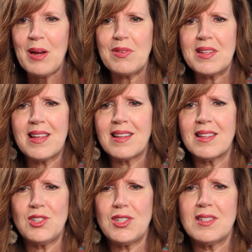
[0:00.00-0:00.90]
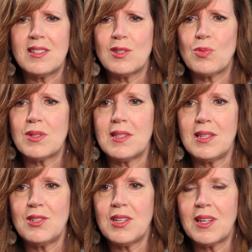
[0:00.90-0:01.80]
everything that Jesus was
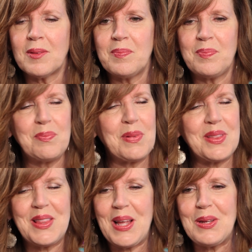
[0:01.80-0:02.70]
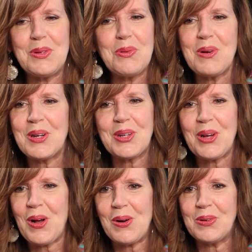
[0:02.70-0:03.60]
teaching, but they knew where to
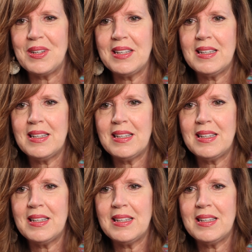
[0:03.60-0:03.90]
go.